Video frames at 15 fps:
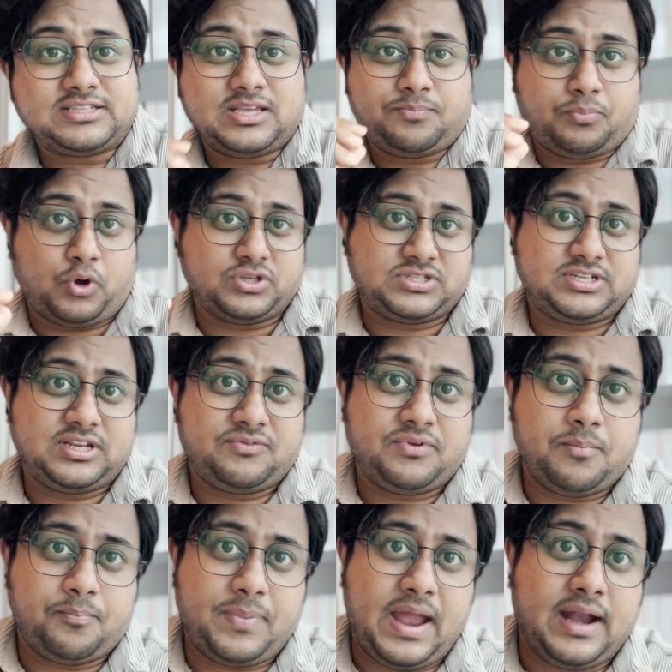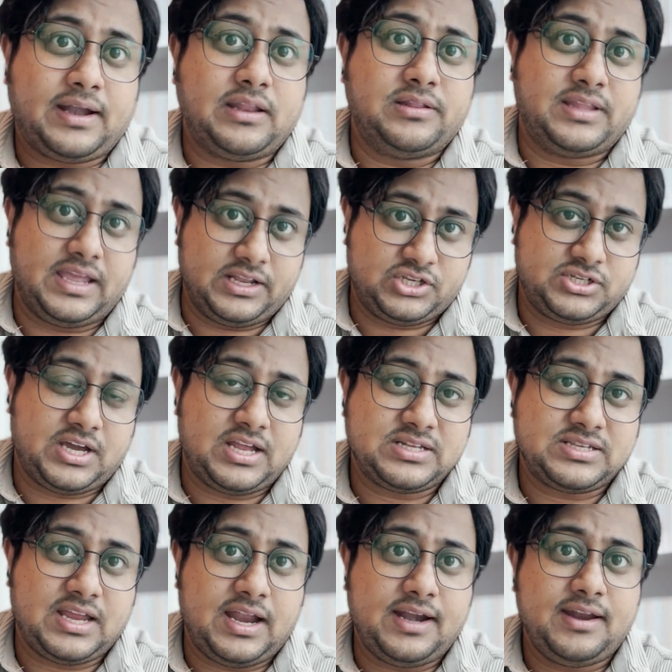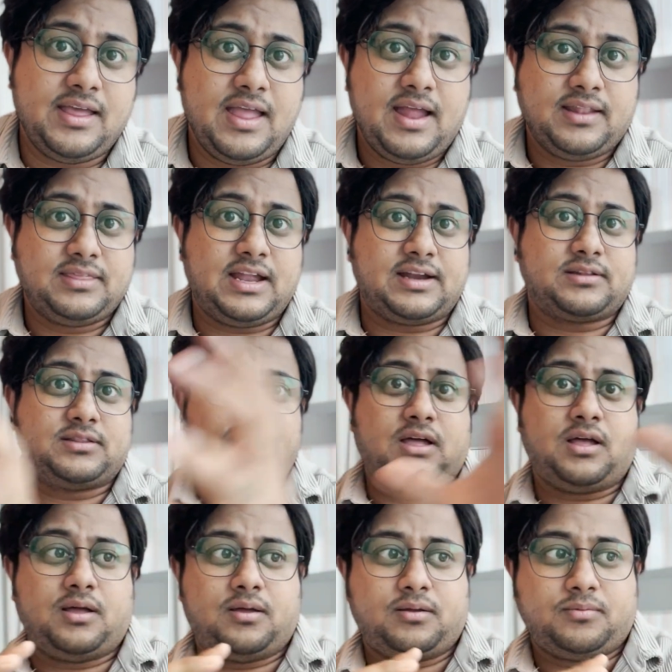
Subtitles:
a positive impact in the HR's head that the